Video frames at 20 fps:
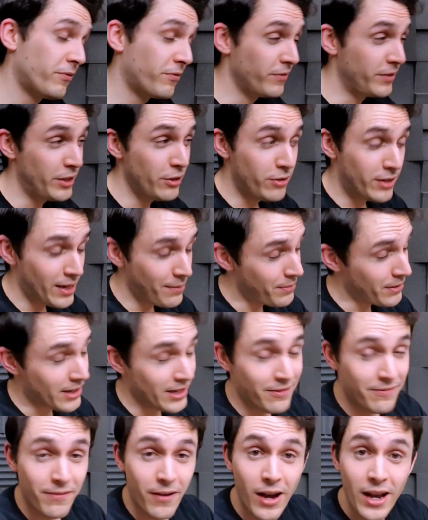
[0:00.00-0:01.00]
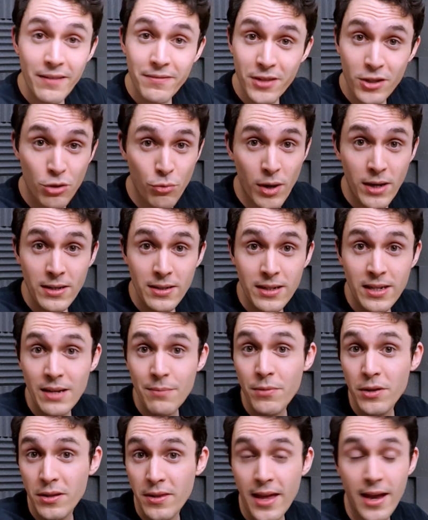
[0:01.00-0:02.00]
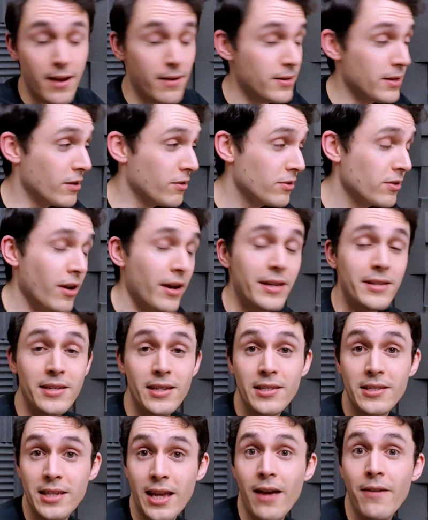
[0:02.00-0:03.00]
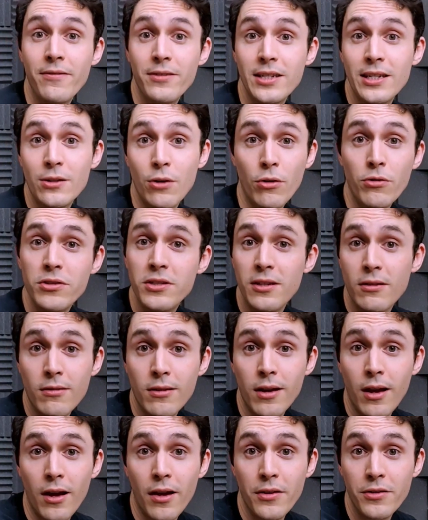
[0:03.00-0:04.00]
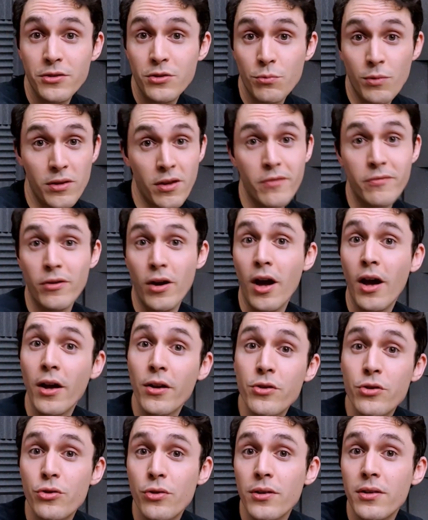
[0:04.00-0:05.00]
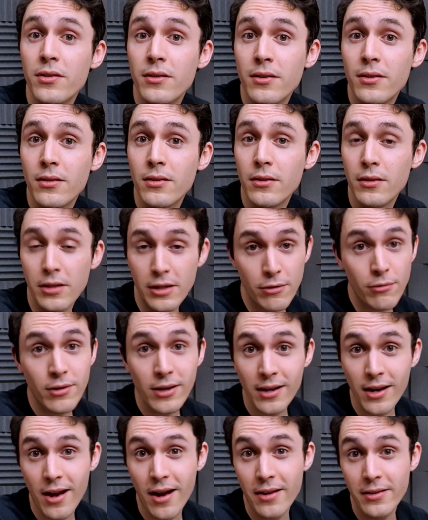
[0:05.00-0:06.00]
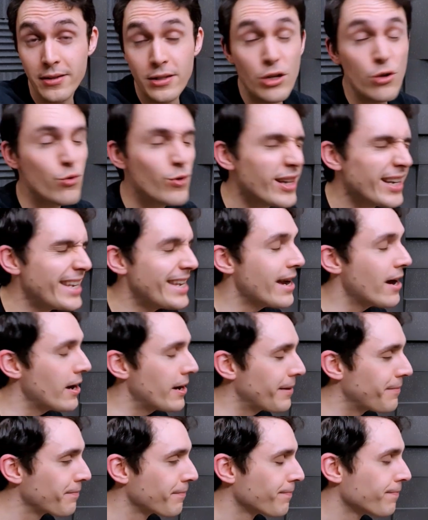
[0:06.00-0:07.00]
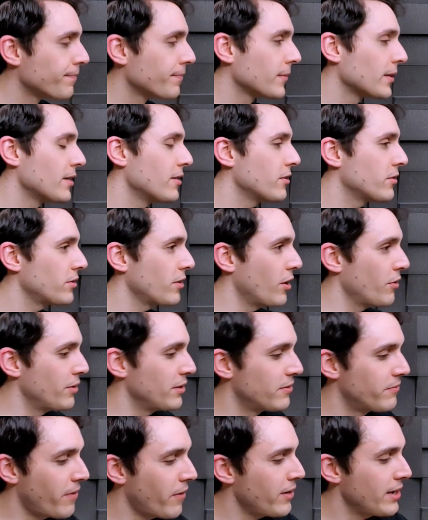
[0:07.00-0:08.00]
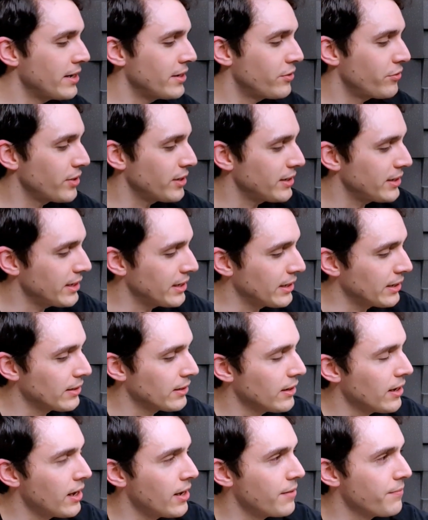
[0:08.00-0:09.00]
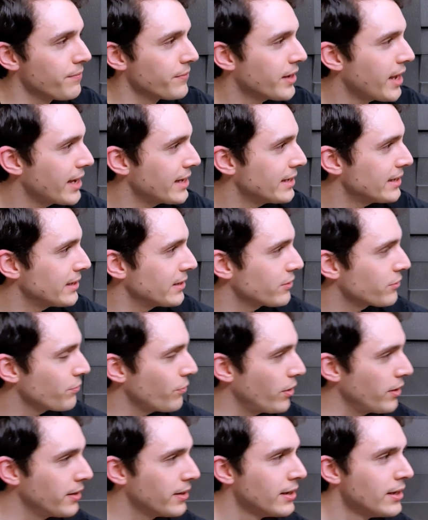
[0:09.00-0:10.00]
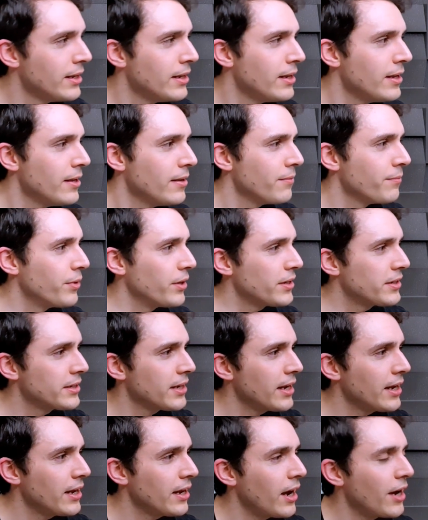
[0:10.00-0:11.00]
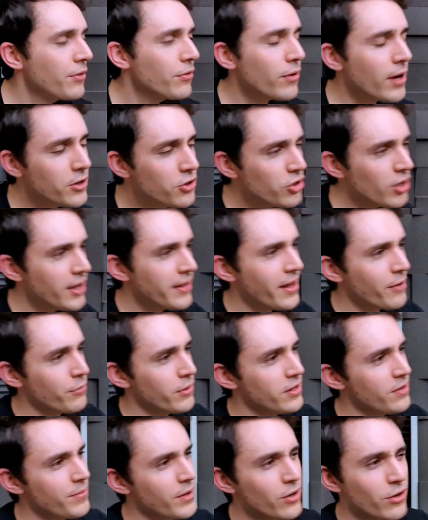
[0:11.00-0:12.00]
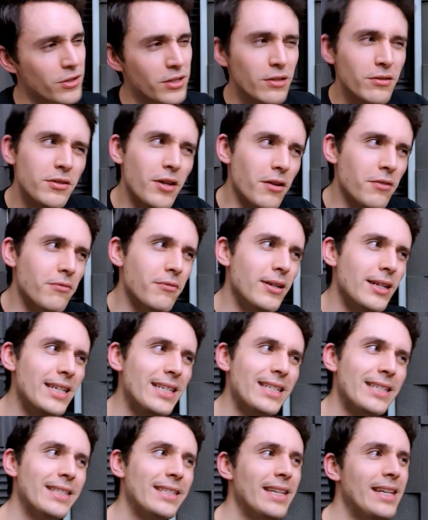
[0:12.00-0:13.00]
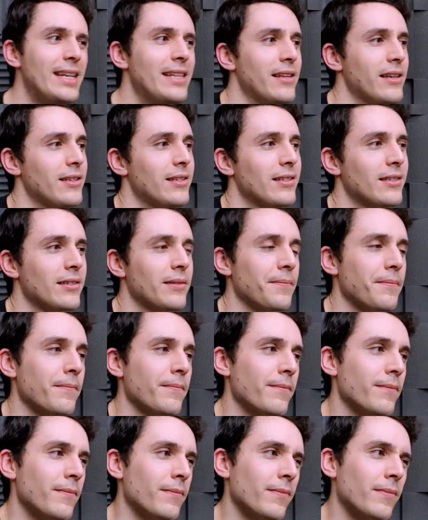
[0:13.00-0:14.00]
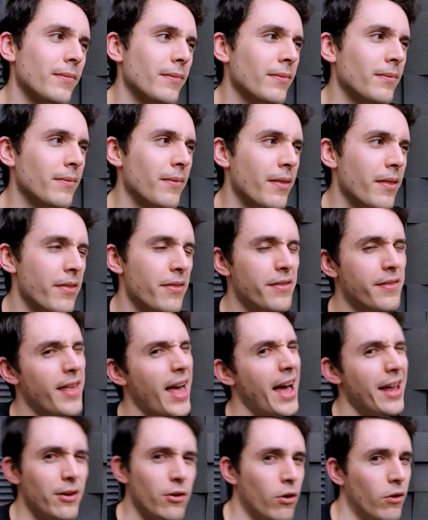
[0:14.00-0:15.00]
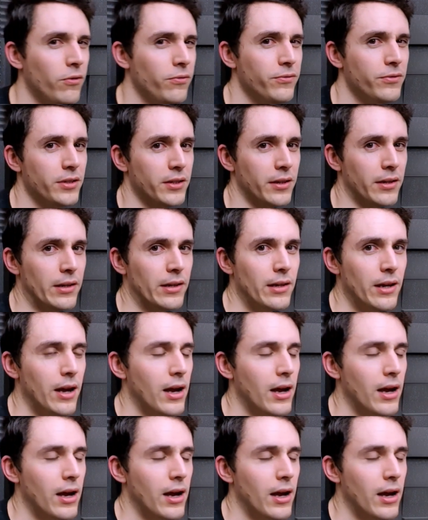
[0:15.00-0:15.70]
you typically 5 to 20, but scientists have seen osteoclasts with over 100 nuclei. So it's a very interesting case, this one. But I thought I'd share that with you because you don't really see this that often.